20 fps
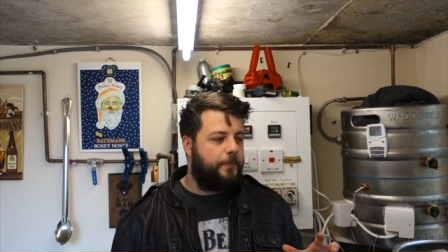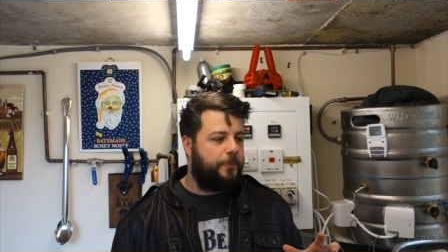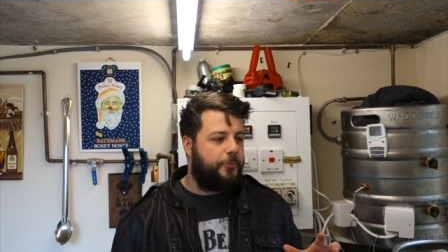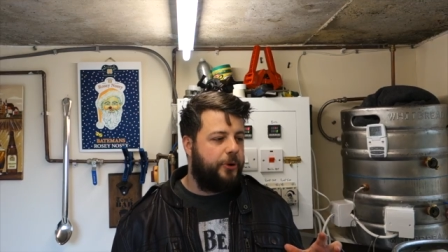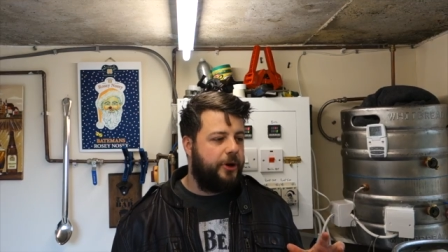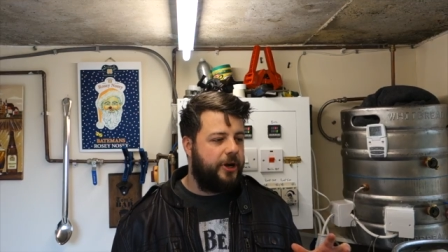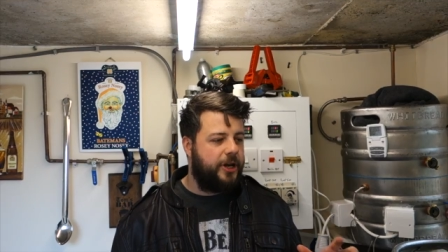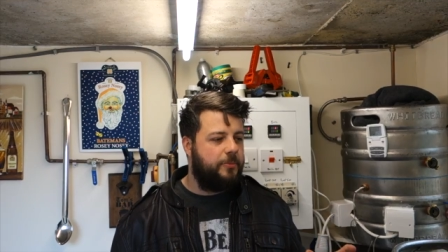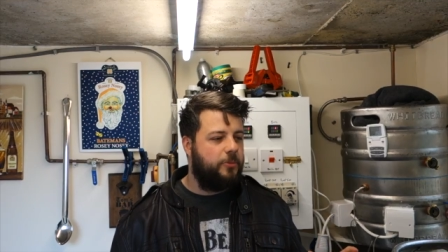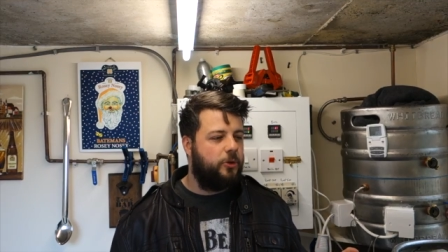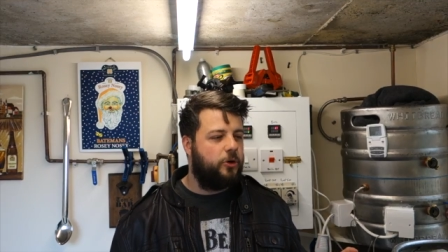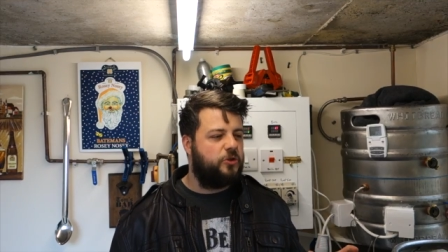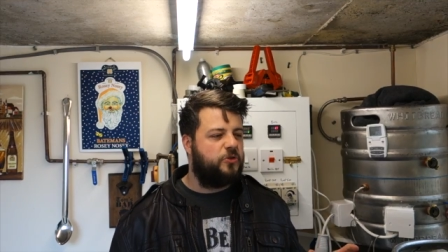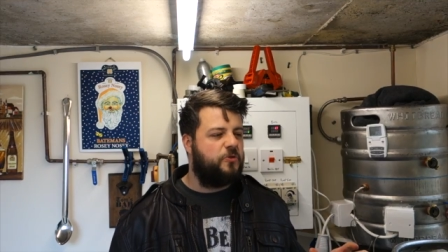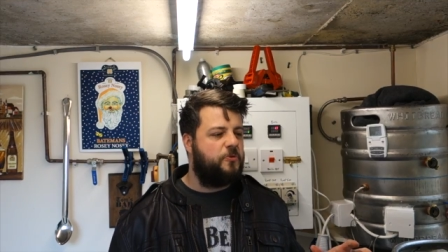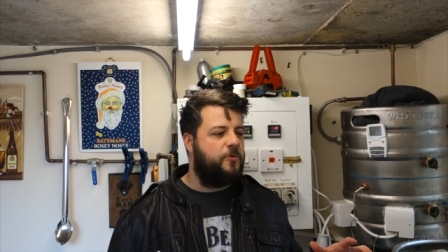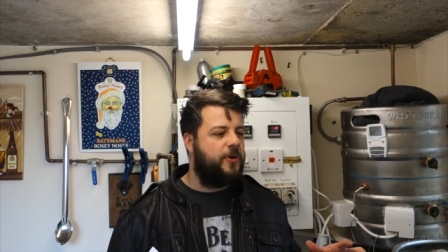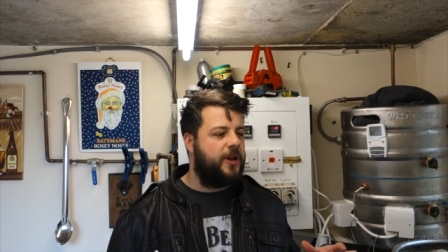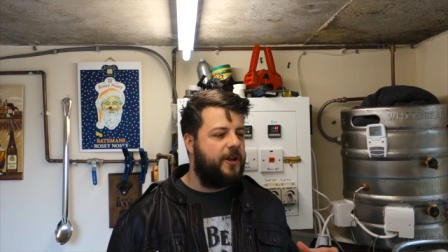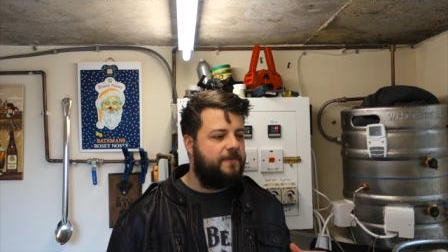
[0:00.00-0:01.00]
pretty much
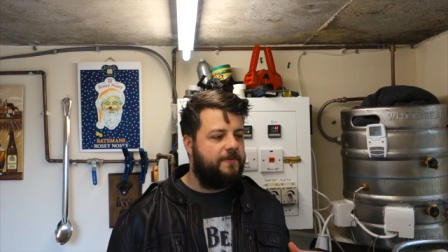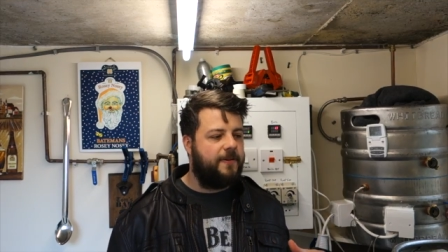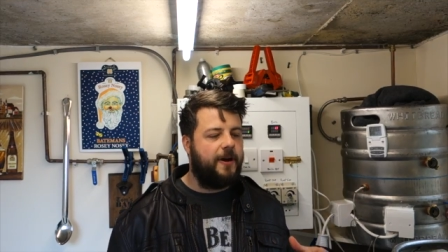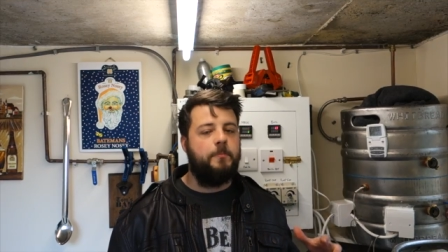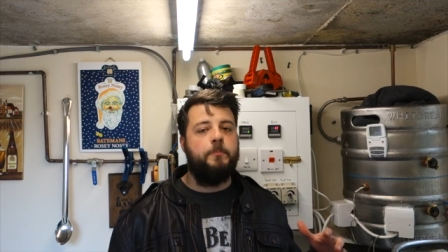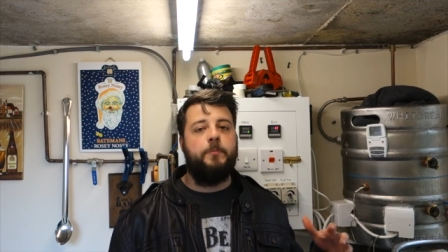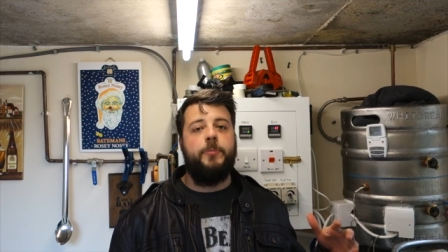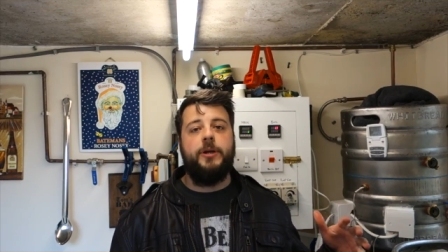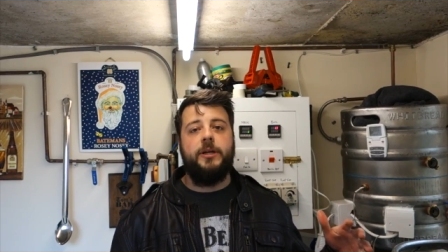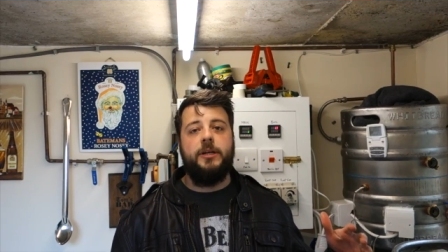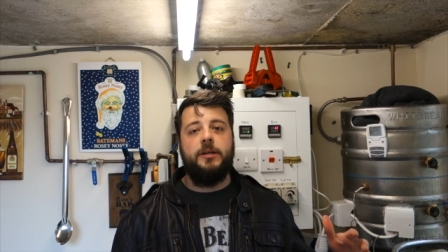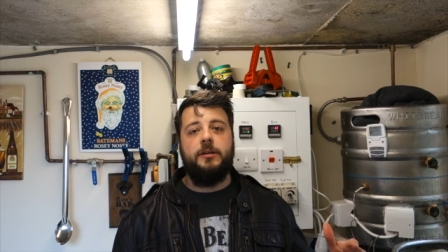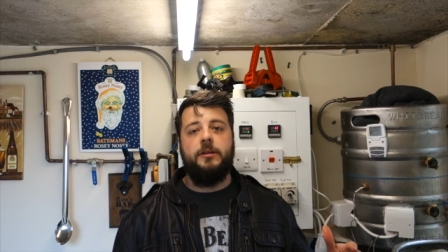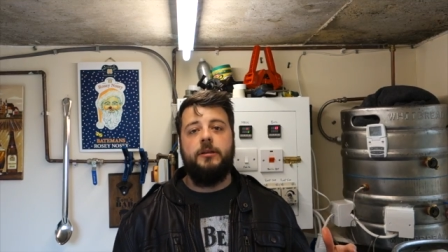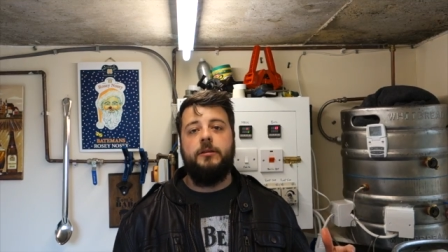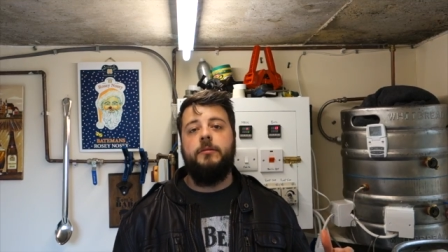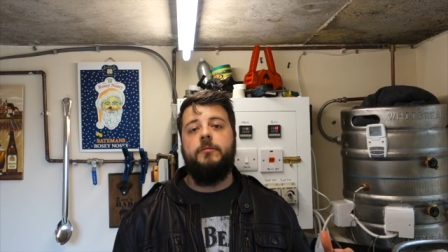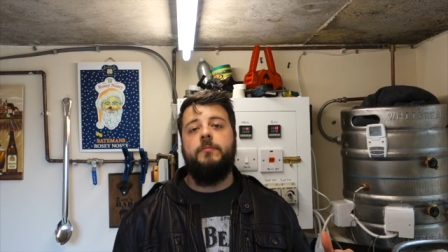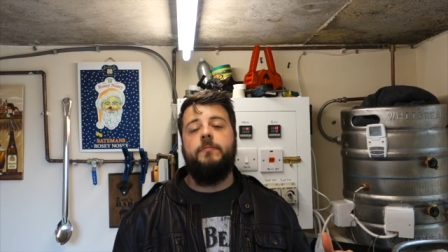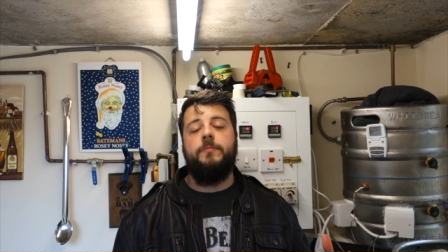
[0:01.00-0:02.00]
revamping
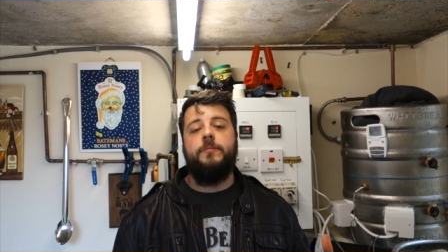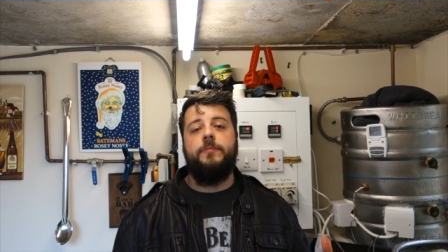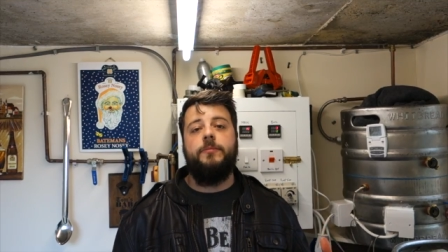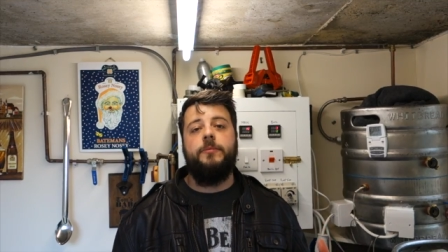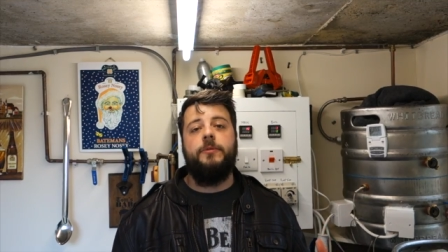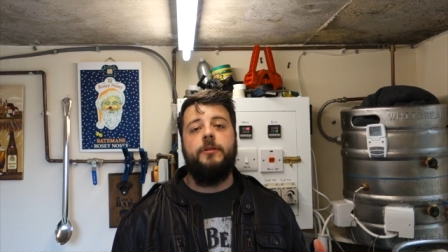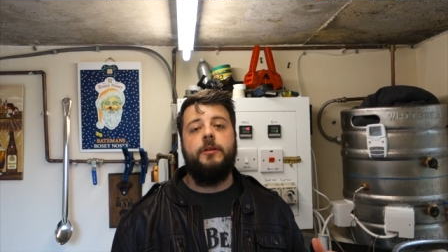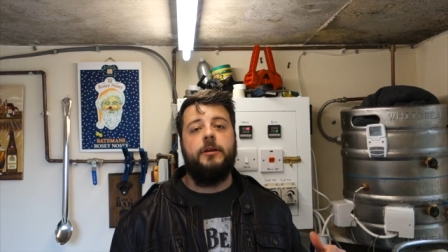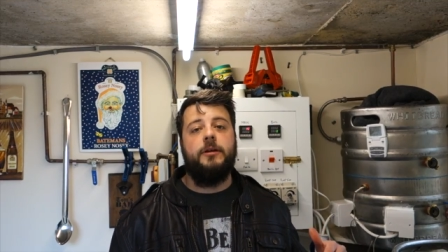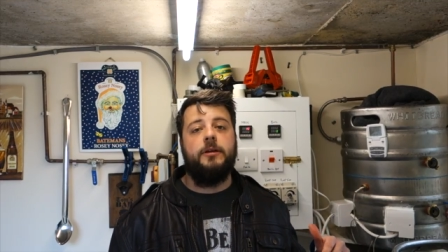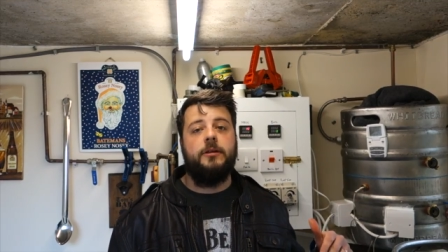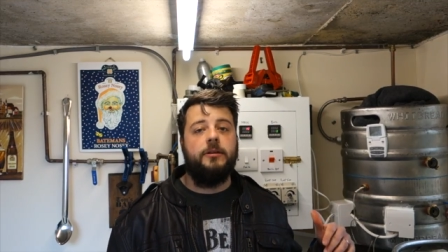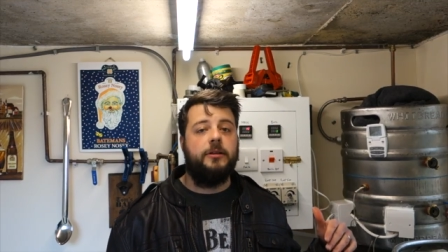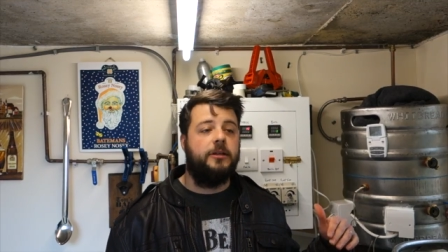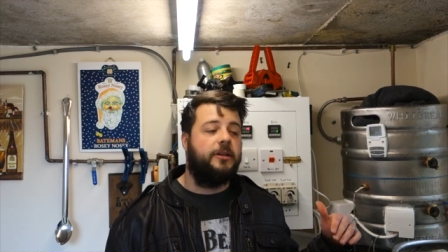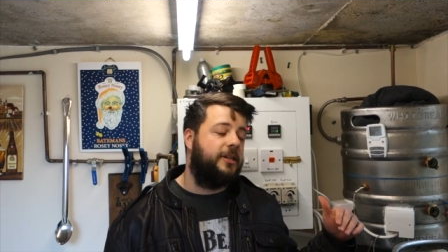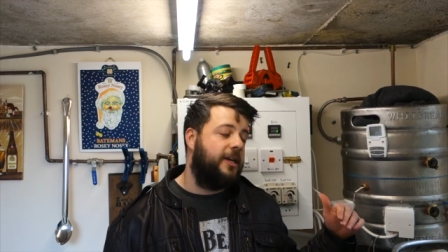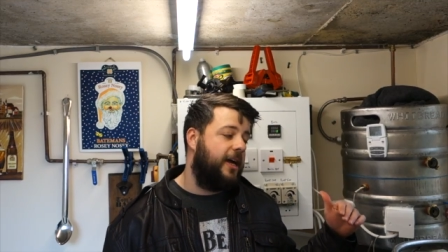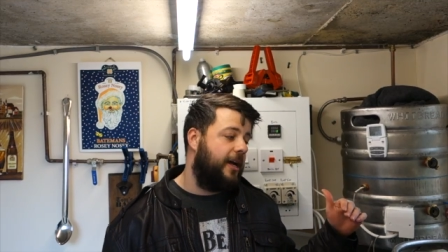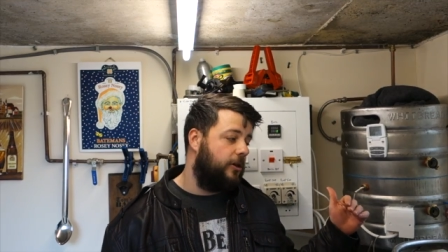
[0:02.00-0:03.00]
the
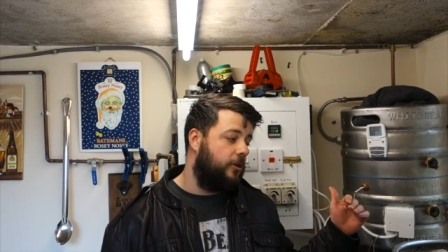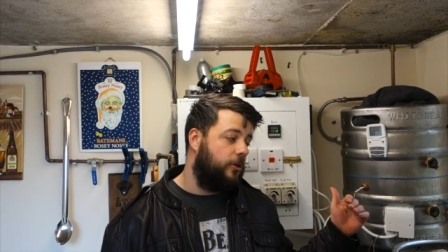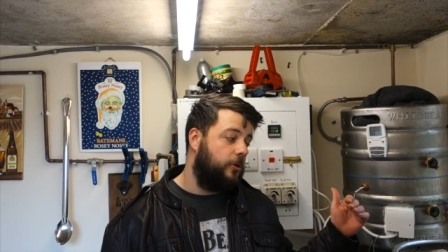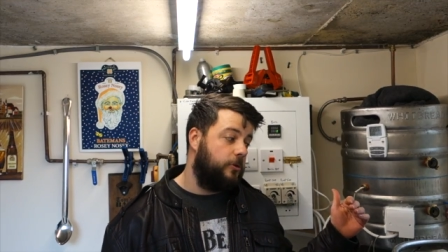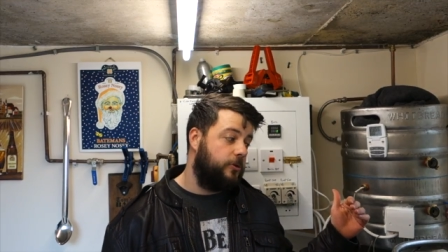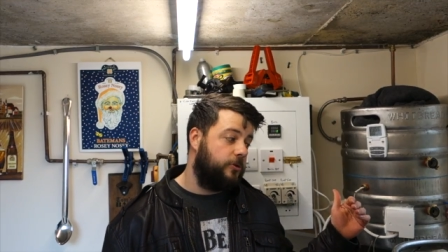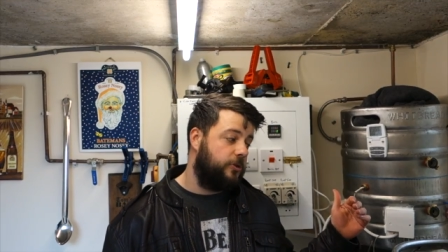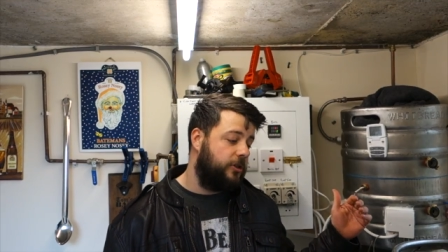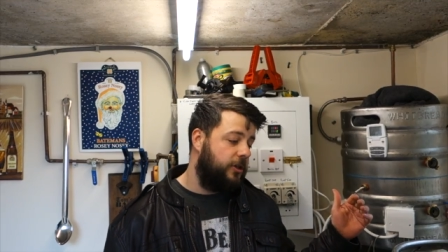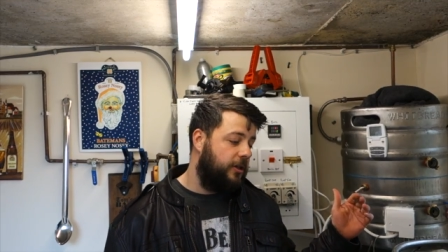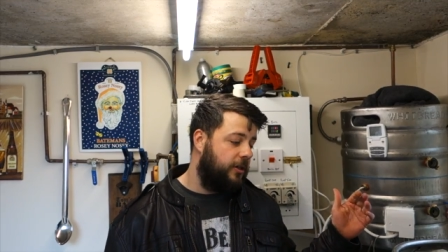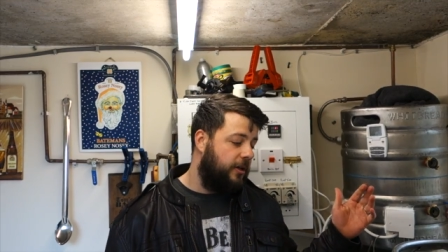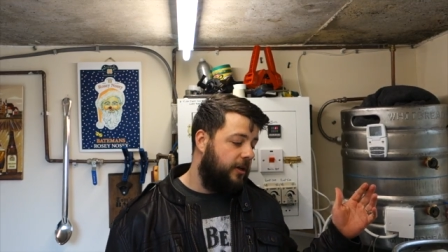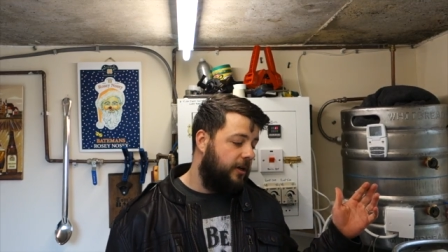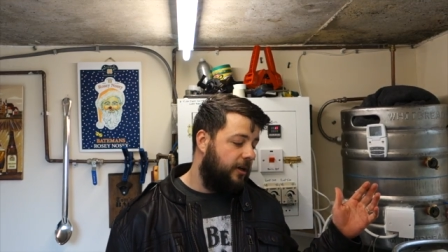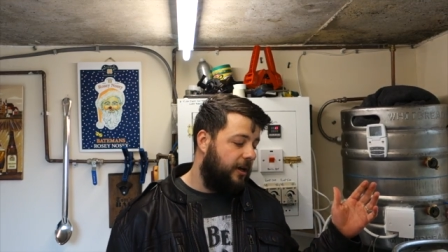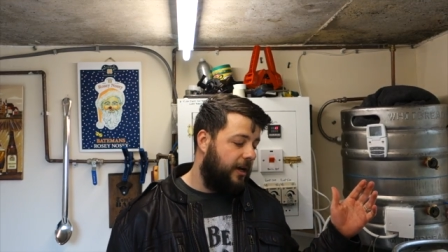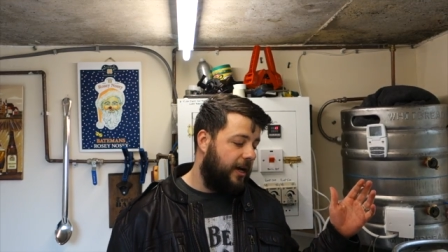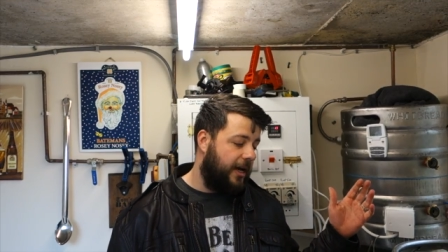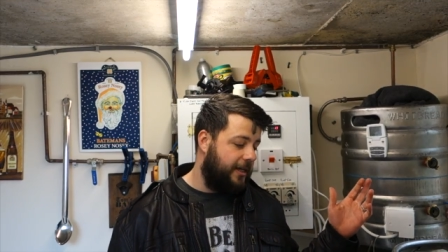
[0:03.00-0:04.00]
the kegels
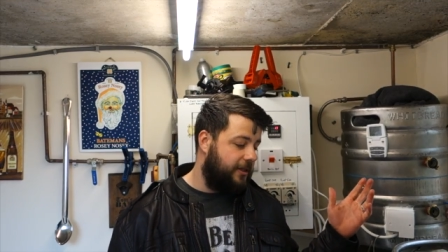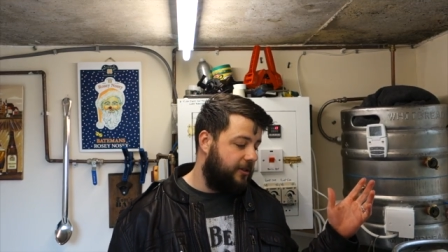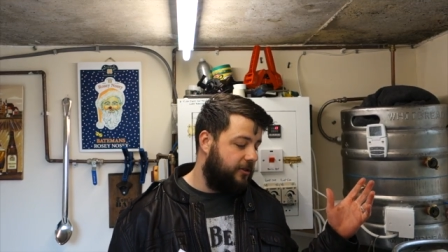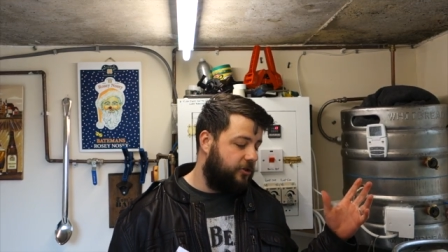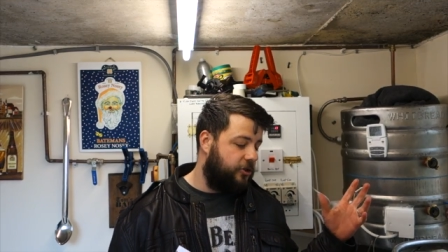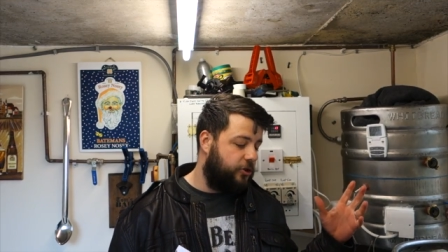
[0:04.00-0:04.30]
and